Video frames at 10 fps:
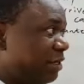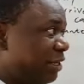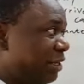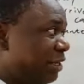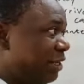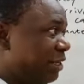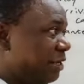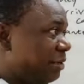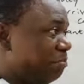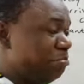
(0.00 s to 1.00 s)
the
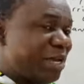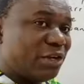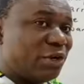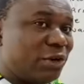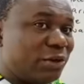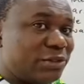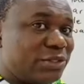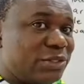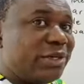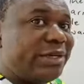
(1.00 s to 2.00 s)
main
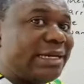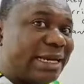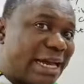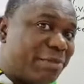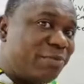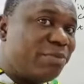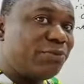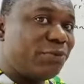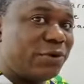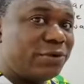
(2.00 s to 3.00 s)
clause coming
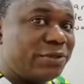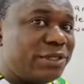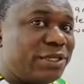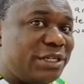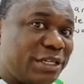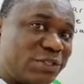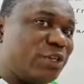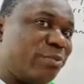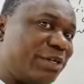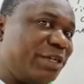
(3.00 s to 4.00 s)
before the
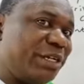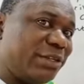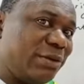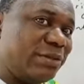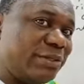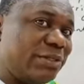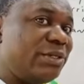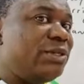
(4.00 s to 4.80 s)
subordinate clause.